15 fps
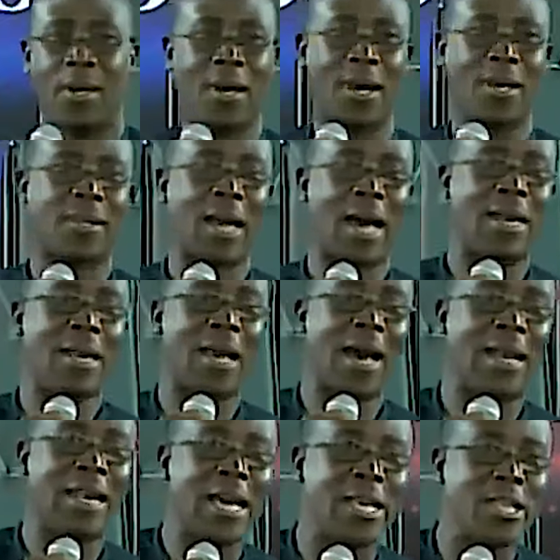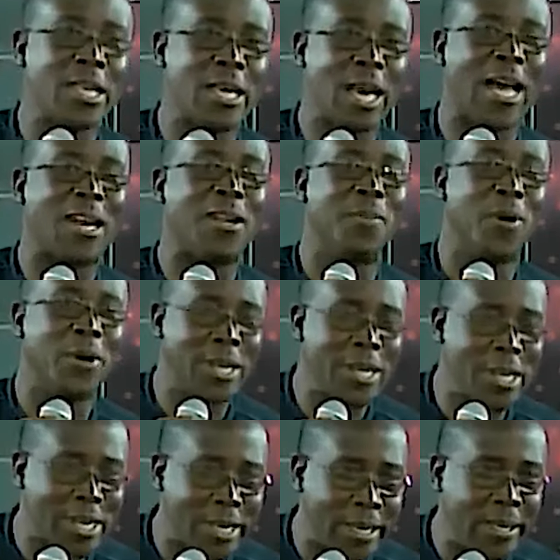That's an allergy
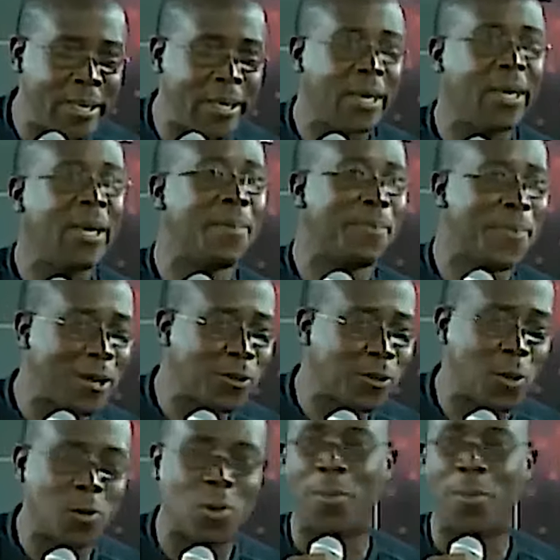admonishing a pastor